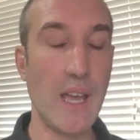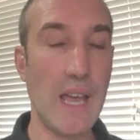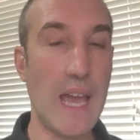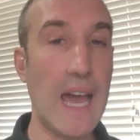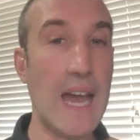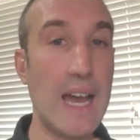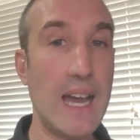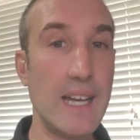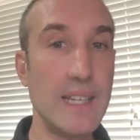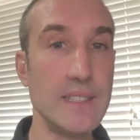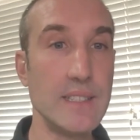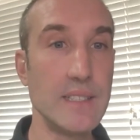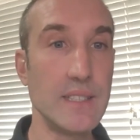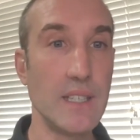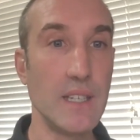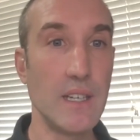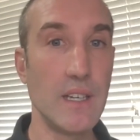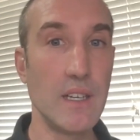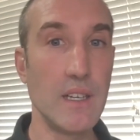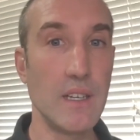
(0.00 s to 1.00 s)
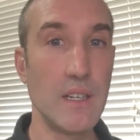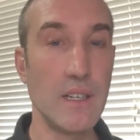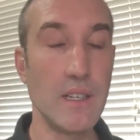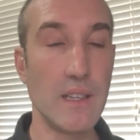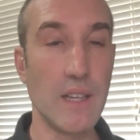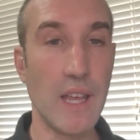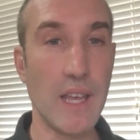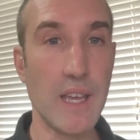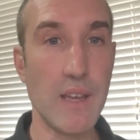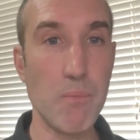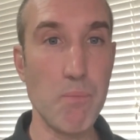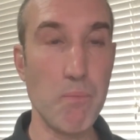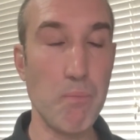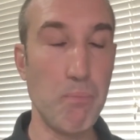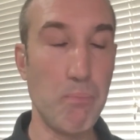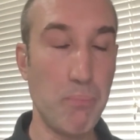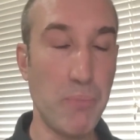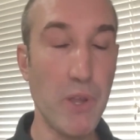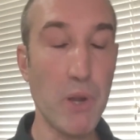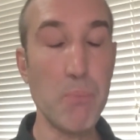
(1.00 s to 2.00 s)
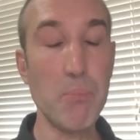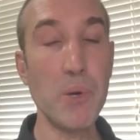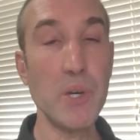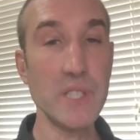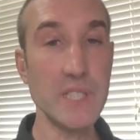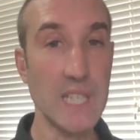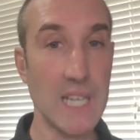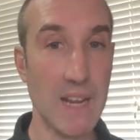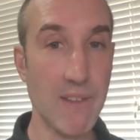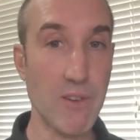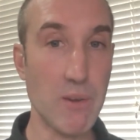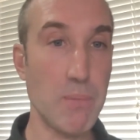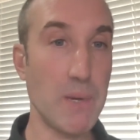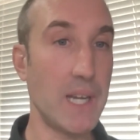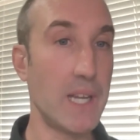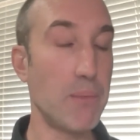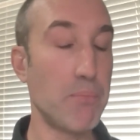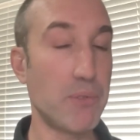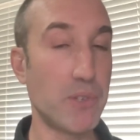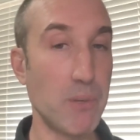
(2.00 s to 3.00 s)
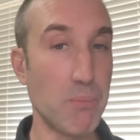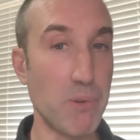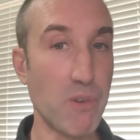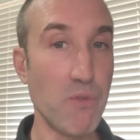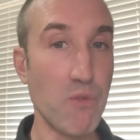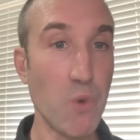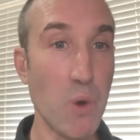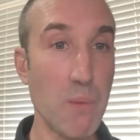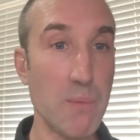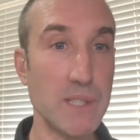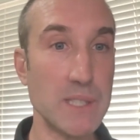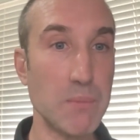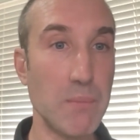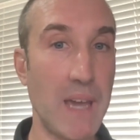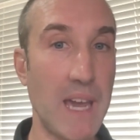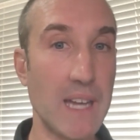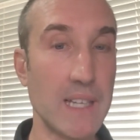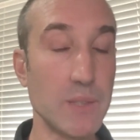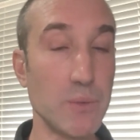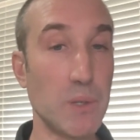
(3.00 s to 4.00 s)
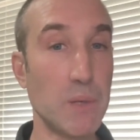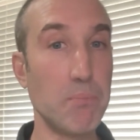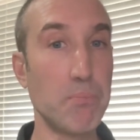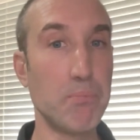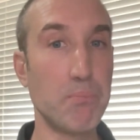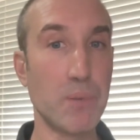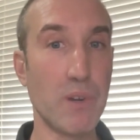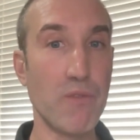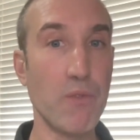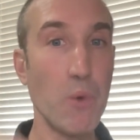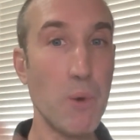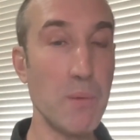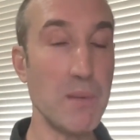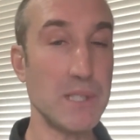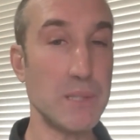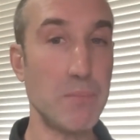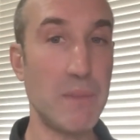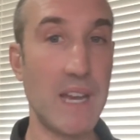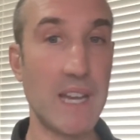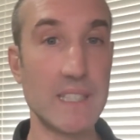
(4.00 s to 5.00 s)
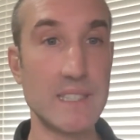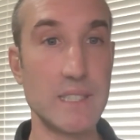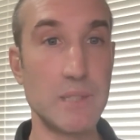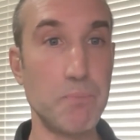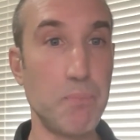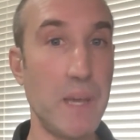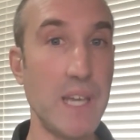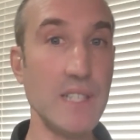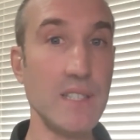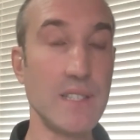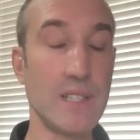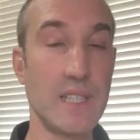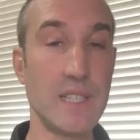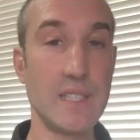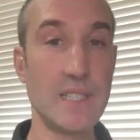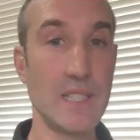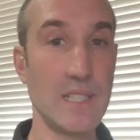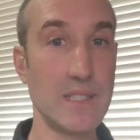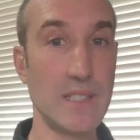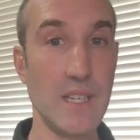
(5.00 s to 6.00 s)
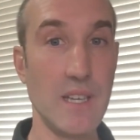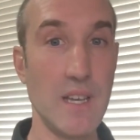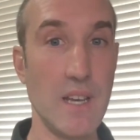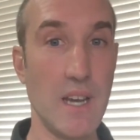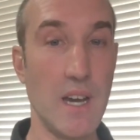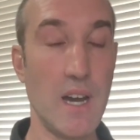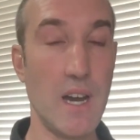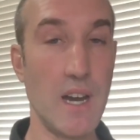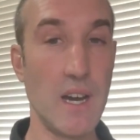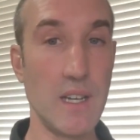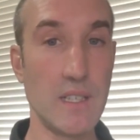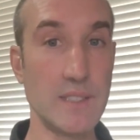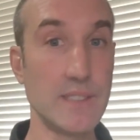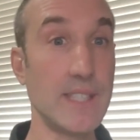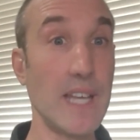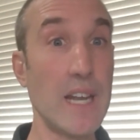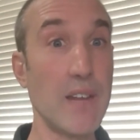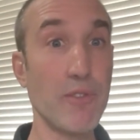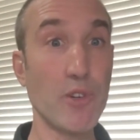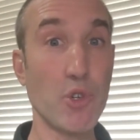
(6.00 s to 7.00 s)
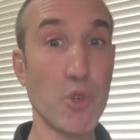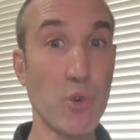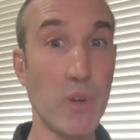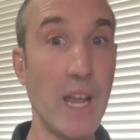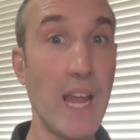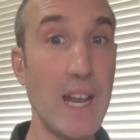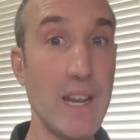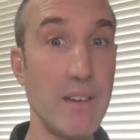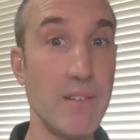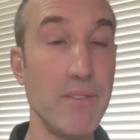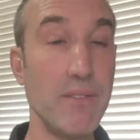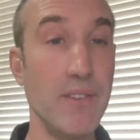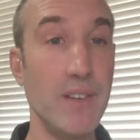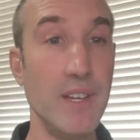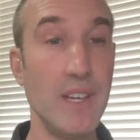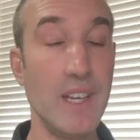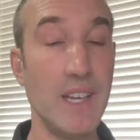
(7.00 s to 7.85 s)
ads, like, they're pushing everybody to Performance Max. Well, Performance Max is basically just a set of creative.